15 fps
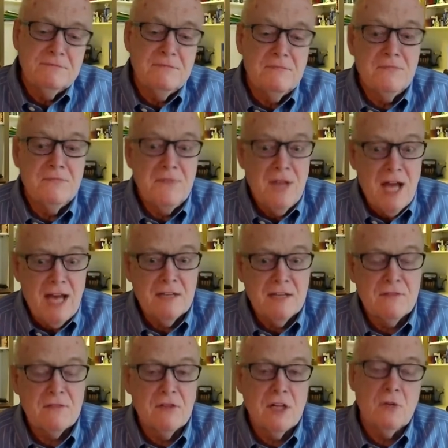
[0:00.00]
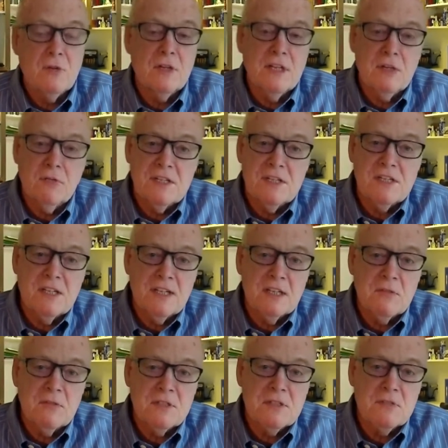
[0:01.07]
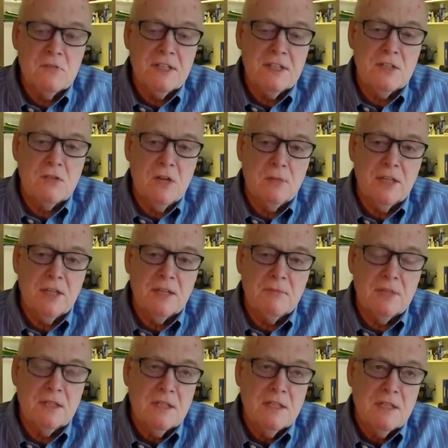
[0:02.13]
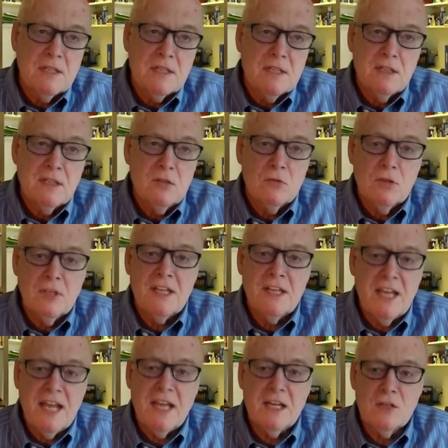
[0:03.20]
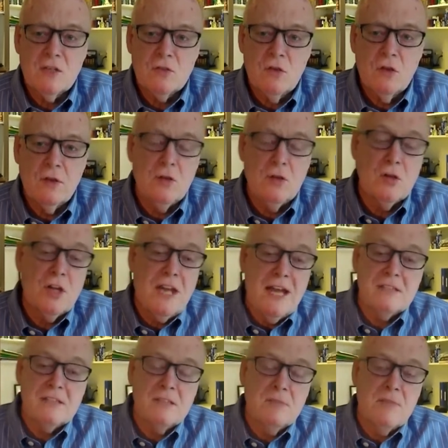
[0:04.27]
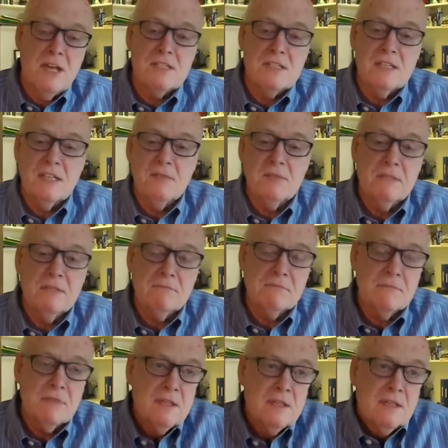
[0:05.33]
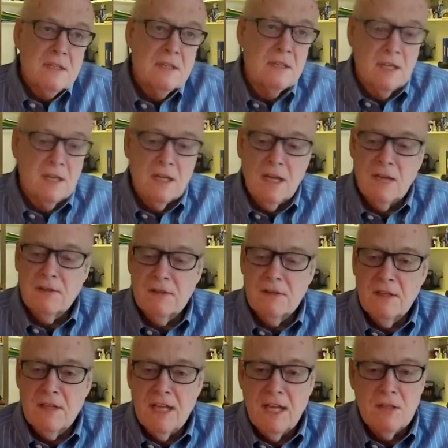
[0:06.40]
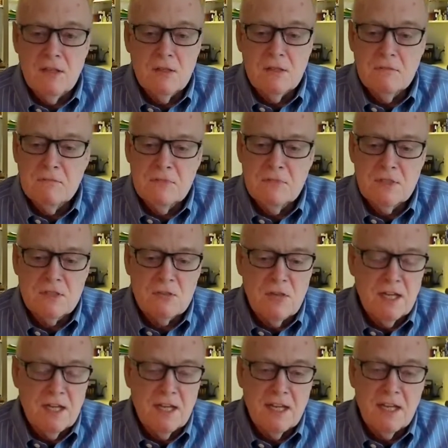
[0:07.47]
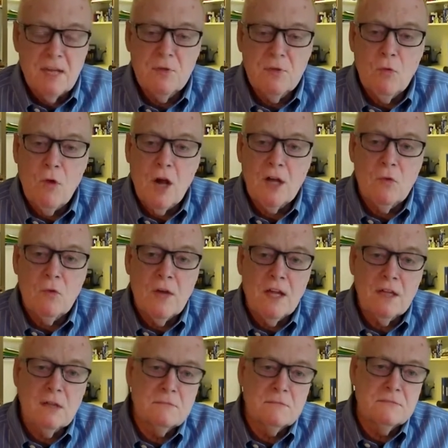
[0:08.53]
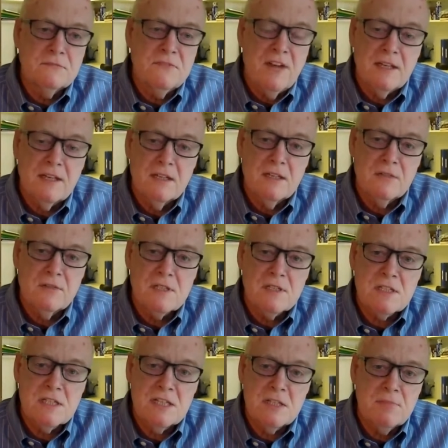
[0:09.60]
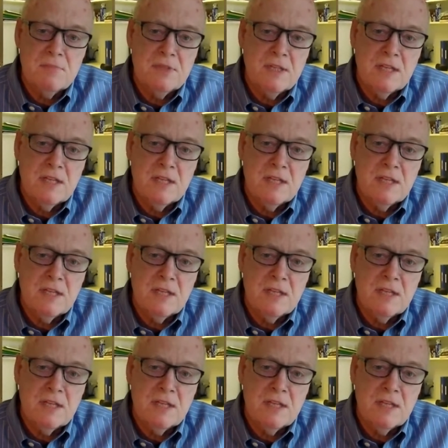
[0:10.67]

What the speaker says: not infrequently recently, which is really troubling, but you really can't control it. You can ask them nicely, but other than that, you can just try to get up and walk away or find a different seat. But